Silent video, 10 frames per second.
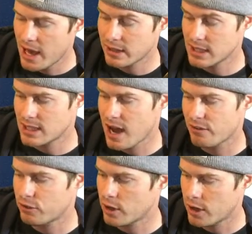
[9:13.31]
At least
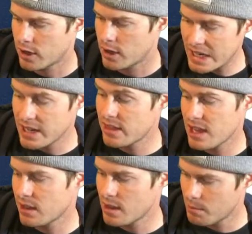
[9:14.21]
not for
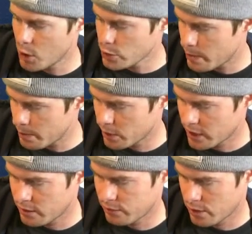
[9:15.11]
anything that most people
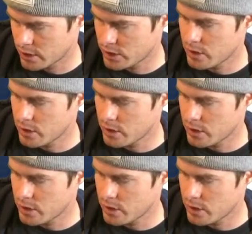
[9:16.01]
can afford.